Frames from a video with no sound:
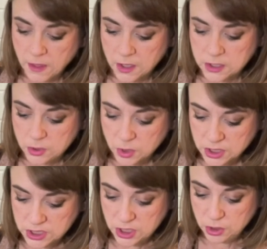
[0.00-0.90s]
to
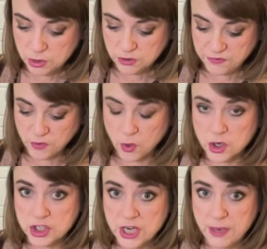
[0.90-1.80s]
continue to
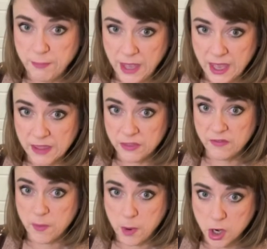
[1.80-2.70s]
forge a path of
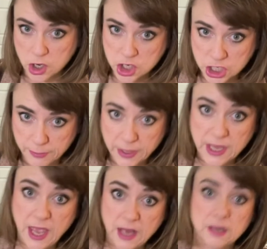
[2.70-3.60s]
a partnership
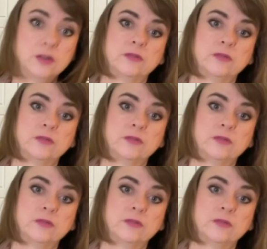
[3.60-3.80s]
again.